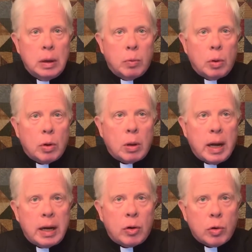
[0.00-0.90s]
will look
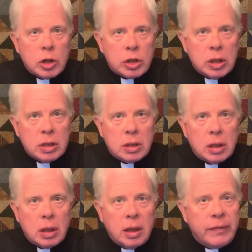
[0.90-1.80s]
like Christians
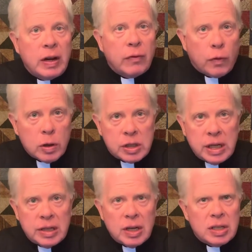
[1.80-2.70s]
living for
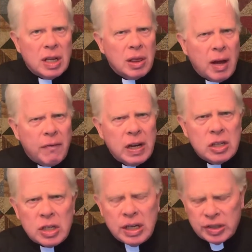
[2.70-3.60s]
Jesus and loving
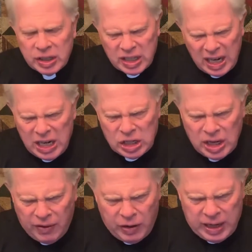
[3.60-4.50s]
Jesus each and
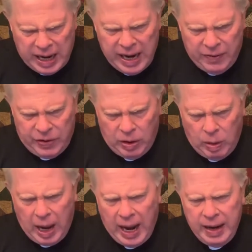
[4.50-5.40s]
every day of their
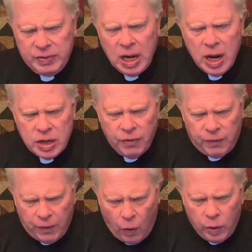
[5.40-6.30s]
lives,
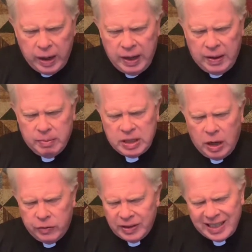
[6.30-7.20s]
devoting
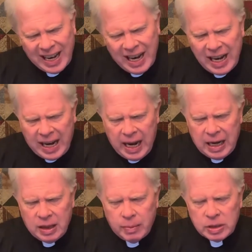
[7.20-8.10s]
themselves and
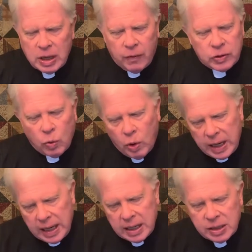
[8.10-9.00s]
dedicating themselves to what
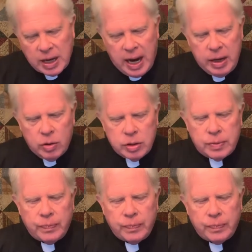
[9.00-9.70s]
He desires.